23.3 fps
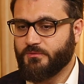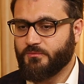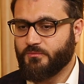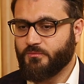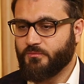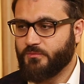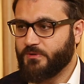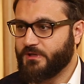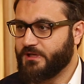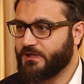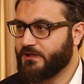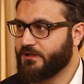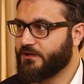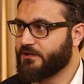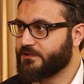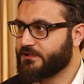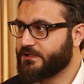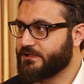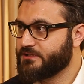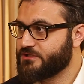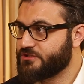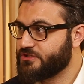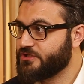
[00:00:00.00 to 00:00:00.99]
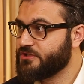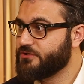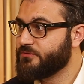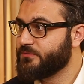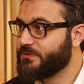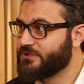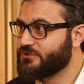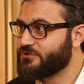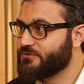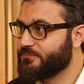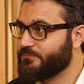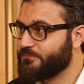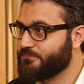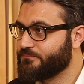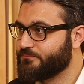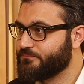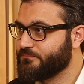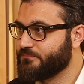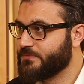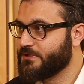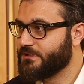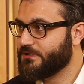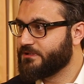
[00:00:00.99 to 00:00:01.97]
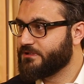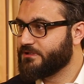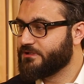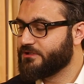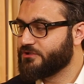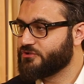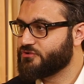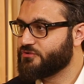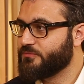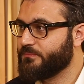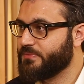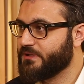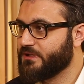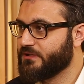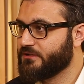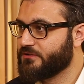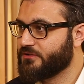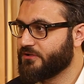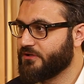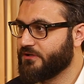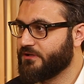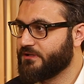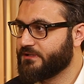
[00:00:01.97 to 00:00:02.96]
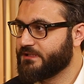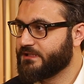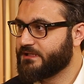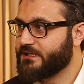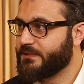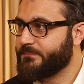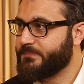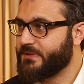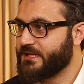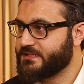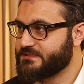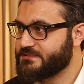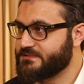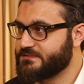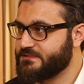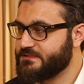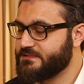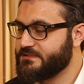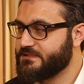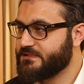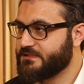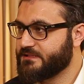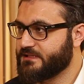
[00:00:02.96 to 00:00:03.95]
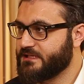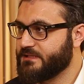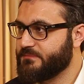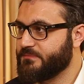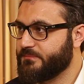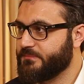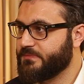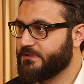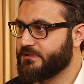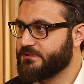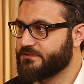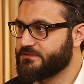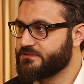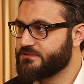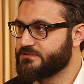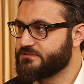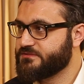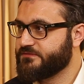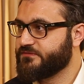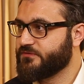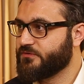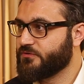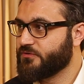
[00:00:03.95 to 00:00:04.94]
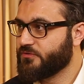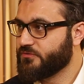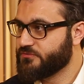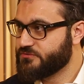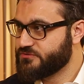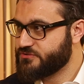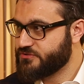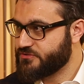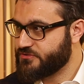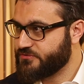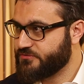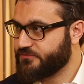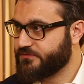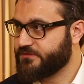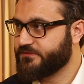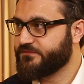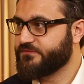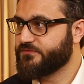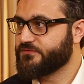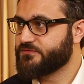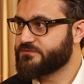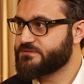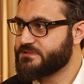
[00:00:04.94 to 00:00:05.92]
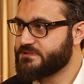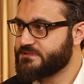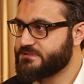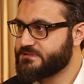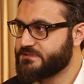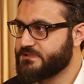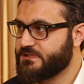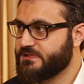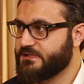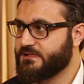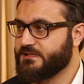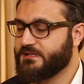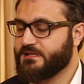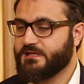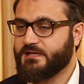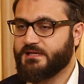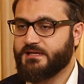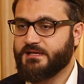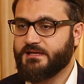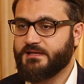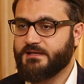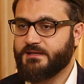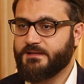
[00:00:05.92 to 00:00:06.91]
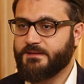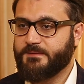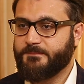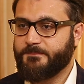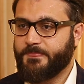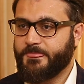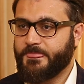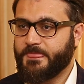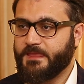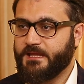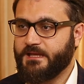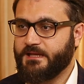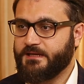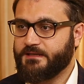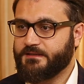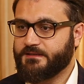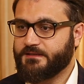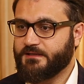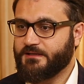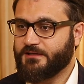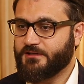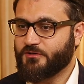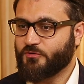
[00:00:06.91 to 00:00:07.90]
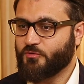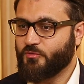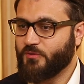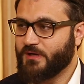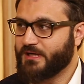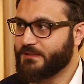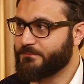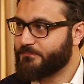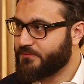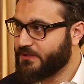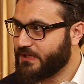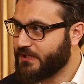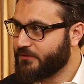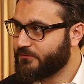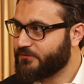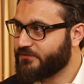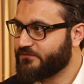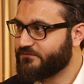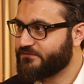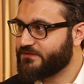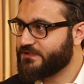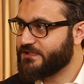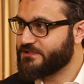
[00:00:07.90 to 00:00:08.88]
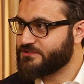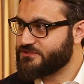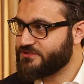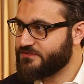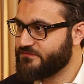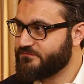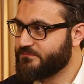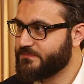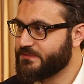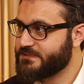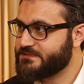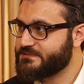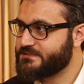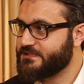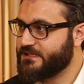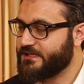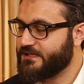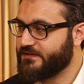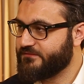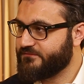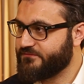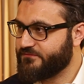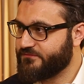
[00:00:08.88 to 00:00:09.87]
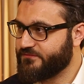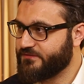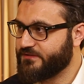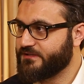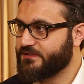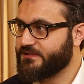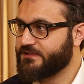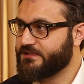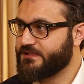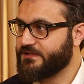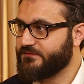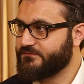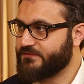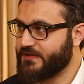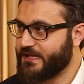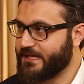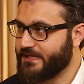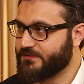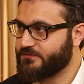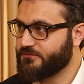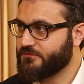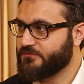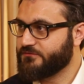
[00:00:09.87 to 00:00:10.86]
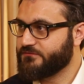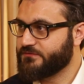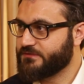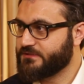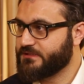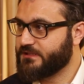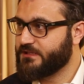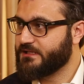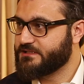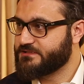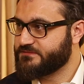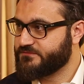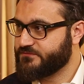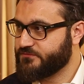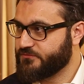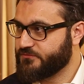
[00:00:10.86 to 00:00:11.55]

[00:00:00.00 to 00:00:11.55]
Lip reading: We are continuing to build on the capacity and capabilities of our own security forces, and are quite proud of the achievements they have had over the last